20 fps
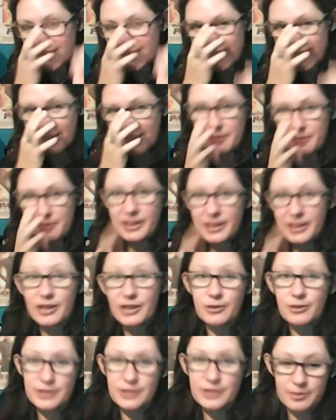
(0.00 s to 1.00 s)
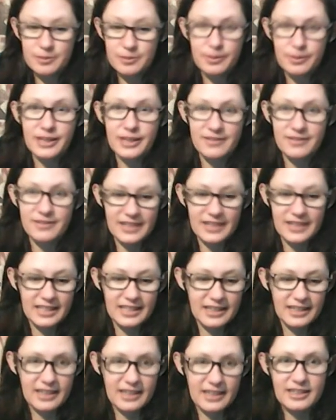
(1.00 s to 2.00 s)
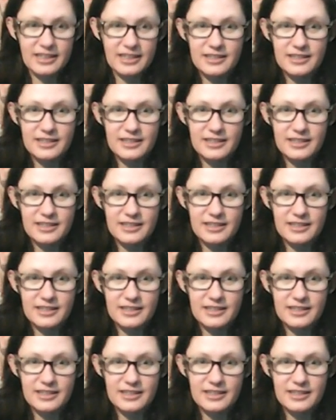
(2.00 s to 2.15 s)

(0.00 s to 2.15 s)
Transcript: kid, but you should play a villain. Not. I didn't